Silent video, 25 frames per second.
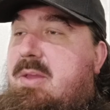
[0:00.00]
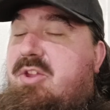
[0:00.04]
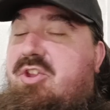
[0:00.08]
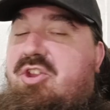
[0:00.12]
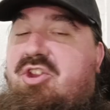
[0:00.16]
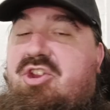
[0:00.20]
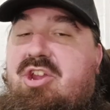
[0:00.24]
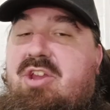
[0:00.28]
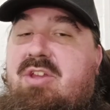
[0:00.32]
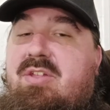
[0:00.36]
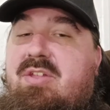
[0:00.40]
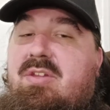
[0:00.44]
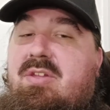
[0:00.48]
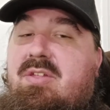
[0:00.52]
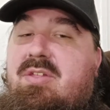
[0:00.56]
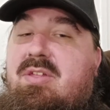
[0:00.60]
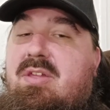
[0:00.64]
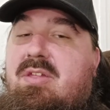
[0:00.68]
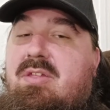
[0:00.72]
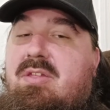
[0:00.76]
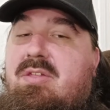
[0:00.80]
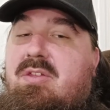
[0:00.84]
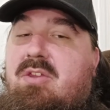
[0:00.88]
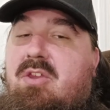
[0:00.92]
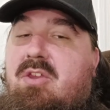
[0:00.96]
Jesus
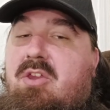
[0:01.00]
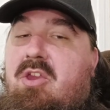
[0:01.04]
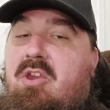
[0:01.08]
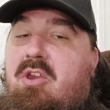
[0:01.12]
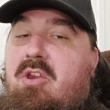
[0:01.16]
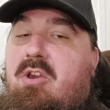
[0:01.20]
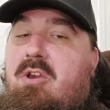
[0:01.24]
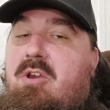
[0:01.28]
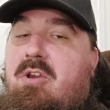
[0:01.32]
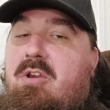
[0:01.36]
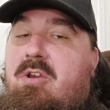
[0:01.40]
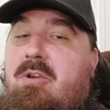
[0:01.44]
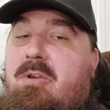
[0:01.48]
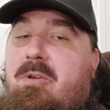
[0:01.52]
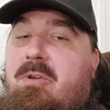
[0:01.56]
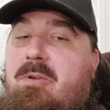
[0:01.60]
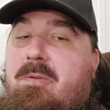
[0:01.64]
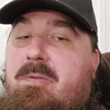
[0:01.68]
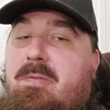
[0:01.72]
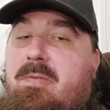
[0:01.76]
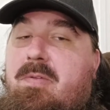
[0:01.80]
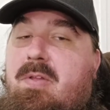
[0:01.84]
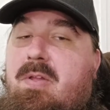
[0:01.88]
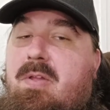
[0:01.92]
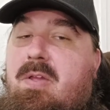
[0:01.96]
is the cure.
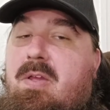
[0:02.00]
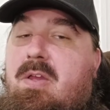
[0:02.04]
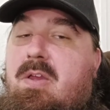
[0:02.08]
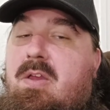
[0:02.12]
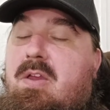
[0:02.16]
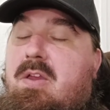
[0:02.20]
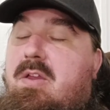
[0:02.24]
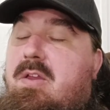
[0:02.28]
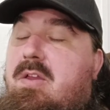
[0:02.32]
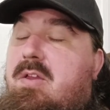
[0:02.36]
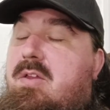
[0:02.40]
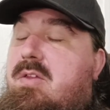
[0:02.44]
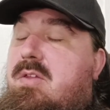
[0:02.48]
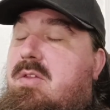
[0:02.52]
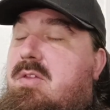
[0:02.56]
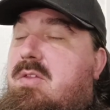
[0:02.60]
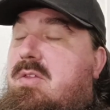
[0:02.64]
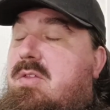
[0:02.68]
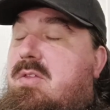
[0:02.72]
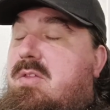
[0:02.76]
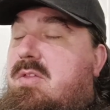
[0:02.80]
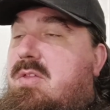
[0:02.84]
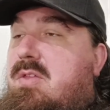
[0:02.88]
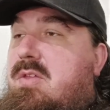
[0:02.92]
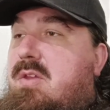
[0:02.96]

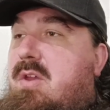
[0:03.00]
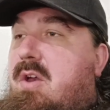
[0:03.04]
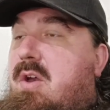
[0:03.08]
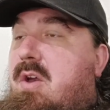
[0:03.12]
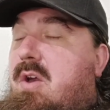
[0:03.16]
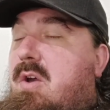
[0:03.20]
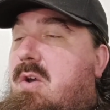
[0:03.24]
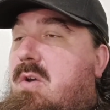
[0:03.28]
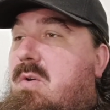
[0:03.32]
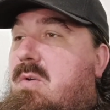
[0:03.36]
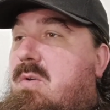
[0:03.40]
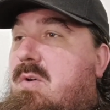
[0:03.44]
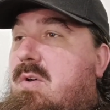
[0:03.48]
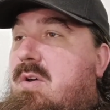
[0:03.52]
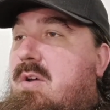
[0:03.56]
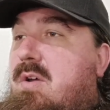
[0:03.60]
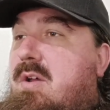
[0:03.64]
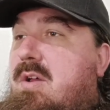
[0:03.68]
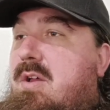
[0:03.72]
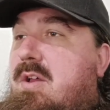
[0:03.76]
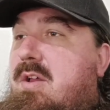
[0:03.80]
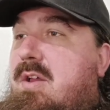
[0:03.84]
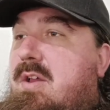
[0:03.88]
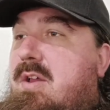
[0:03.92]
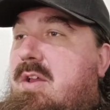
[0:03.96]
So,
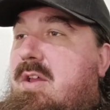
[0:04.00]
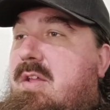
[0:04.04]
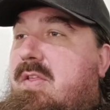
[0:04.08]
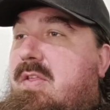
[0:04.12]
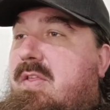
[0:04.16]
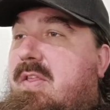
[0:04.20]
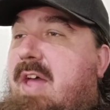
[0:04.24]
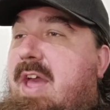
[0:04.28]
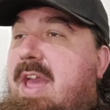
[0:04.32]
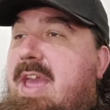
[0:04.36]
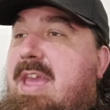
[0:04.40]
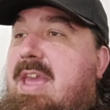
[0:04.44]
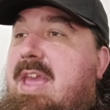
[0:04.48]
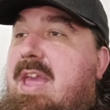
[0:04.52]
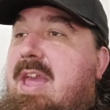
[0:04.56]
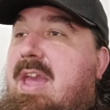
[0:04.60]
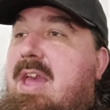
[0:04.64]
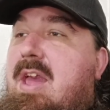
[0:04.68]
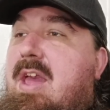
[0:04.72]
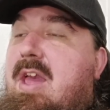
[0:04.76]
like